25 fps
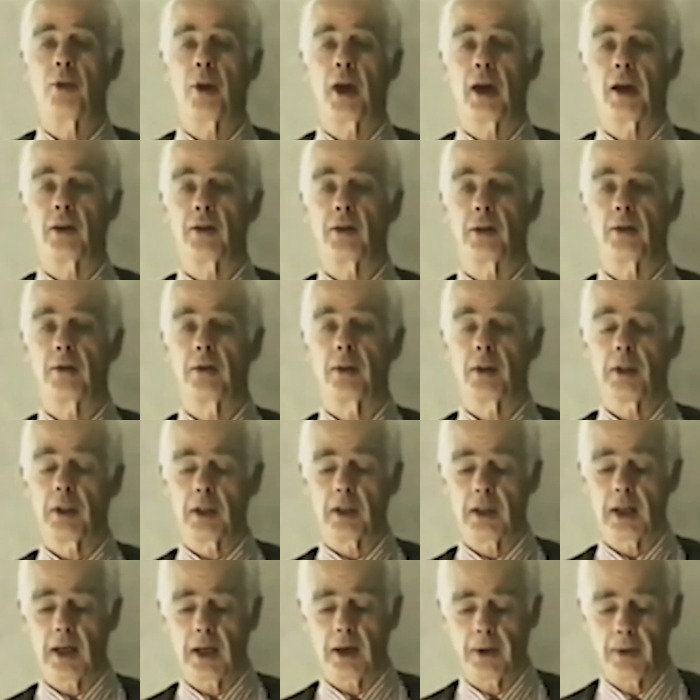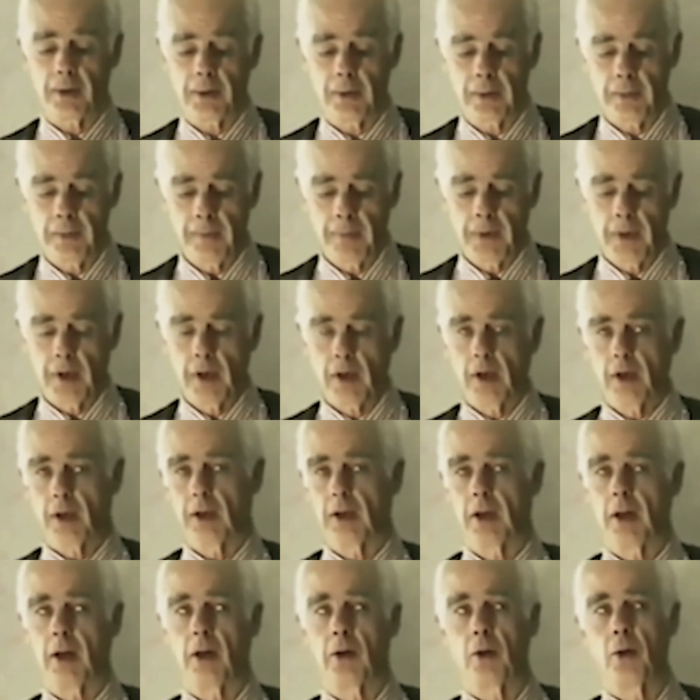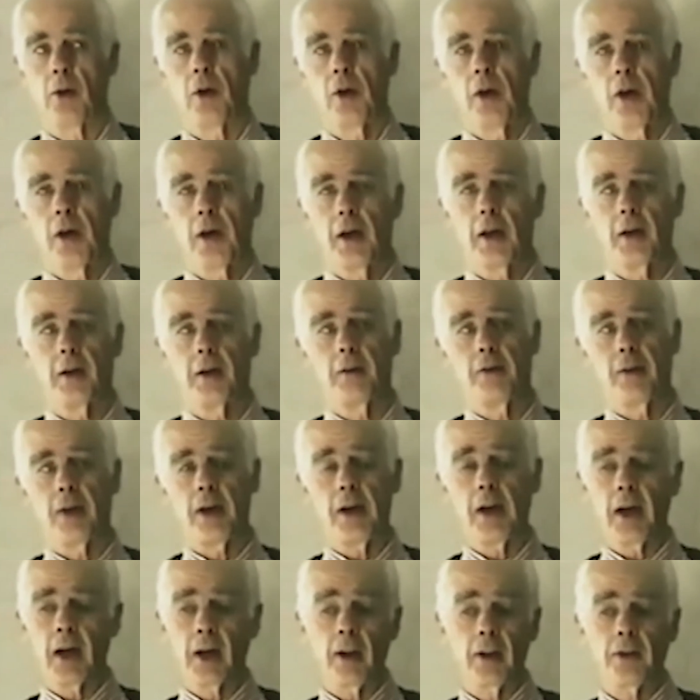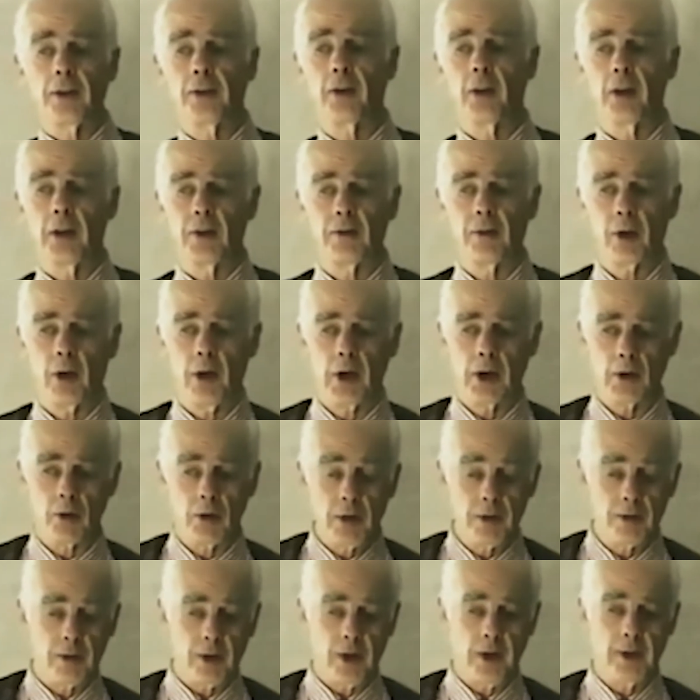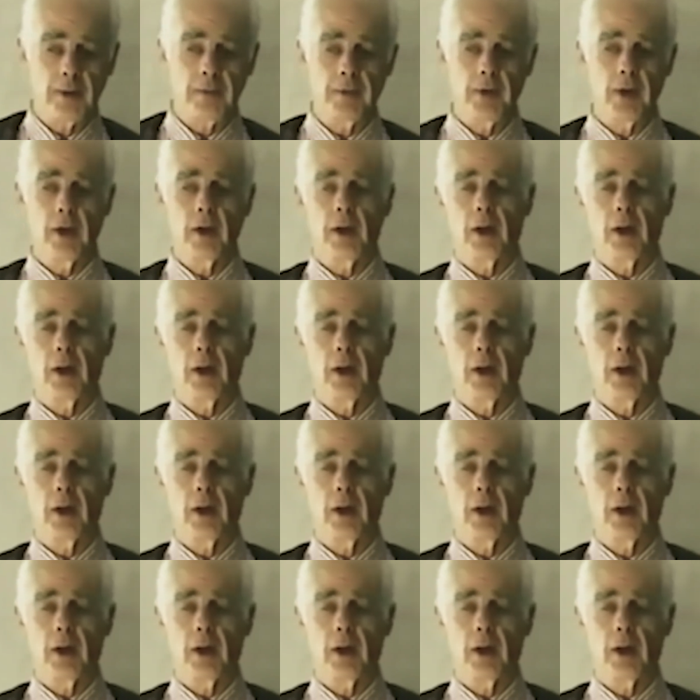drags everything down. Now, in a very healthily flowing river,